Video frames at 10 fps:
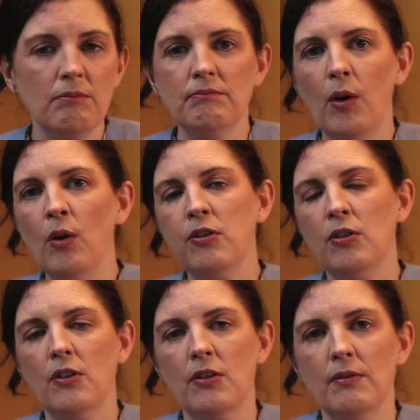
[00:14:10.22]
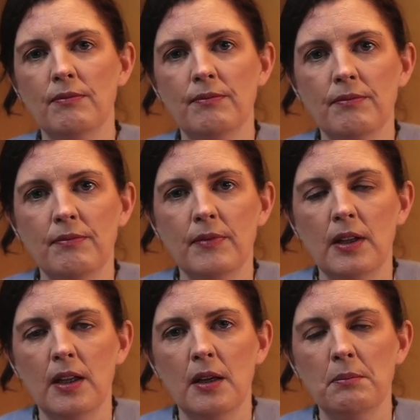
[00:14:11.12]
all sorts.
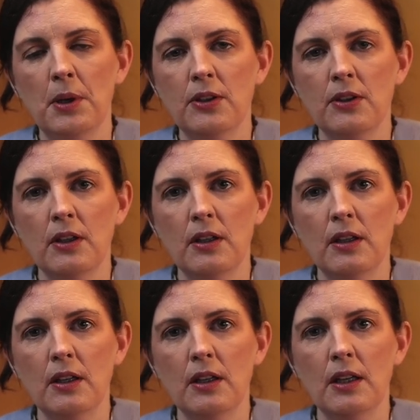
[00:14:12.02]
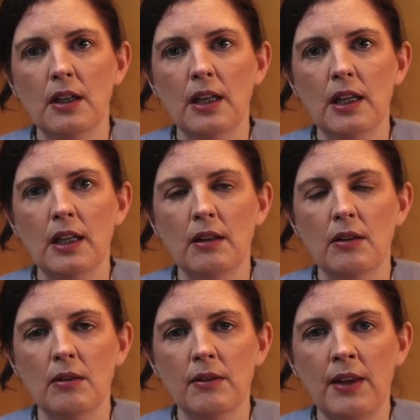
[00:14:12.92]
But
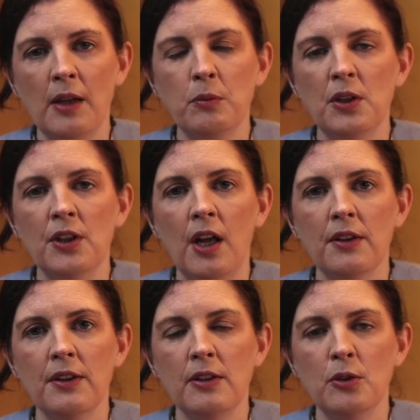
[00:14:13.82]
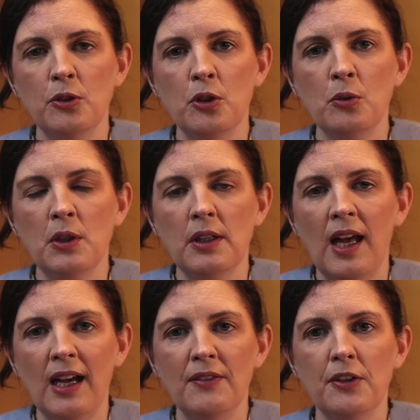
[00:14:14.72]
that will not, you will
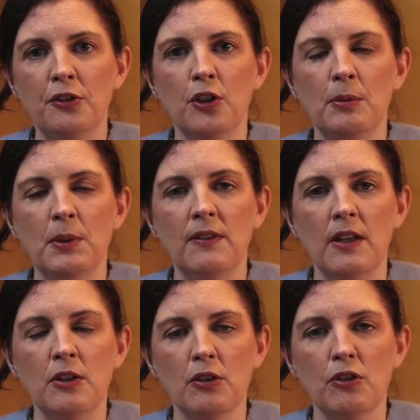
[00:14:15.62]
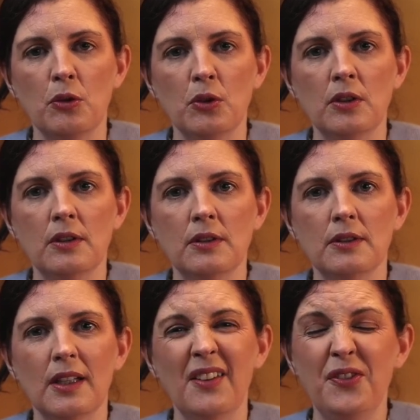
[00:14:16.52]
have a disturbance in your soul
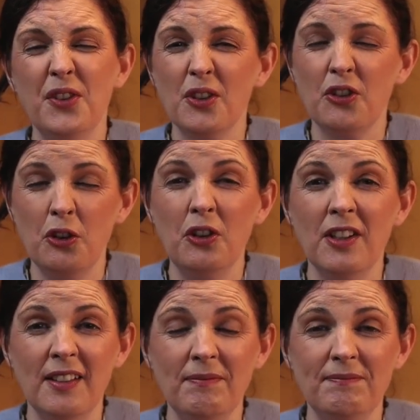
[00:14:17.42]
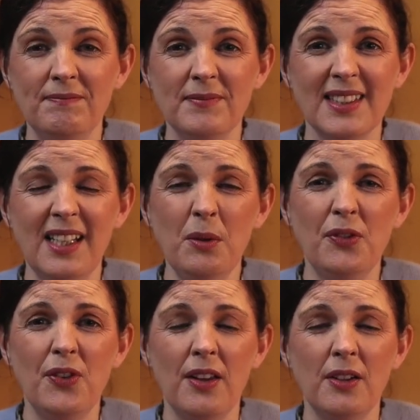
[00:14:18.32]
if you're tuned in. It's like what
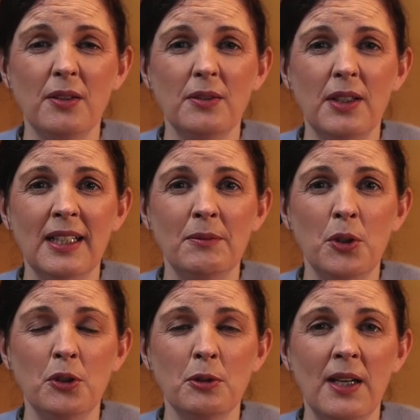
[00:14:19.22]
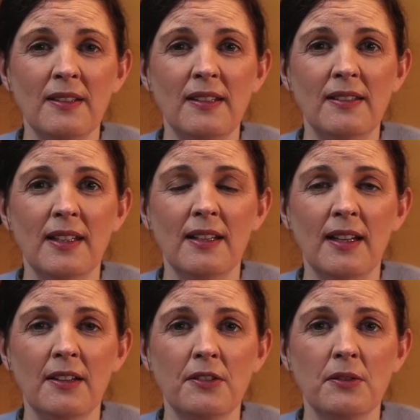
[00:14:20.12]
Father Luke Damasi said
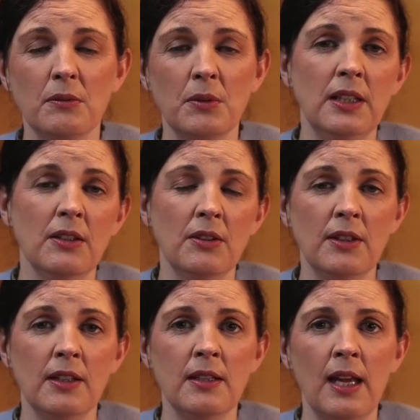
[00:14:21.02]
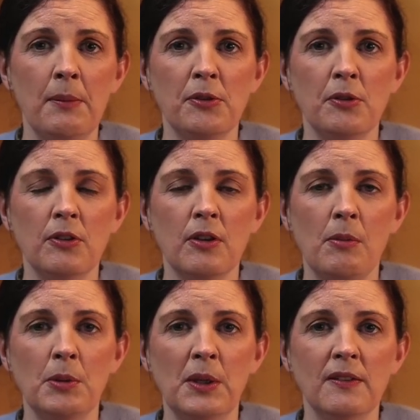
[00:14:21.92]
last week, or in the episodes a
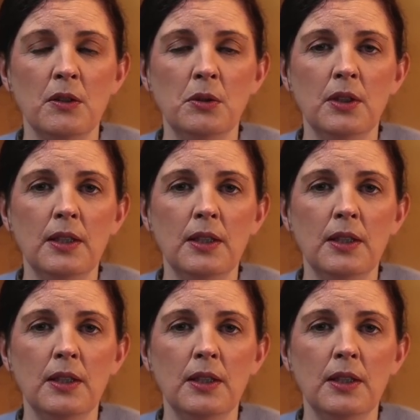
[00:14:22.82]
couple of weeks ago,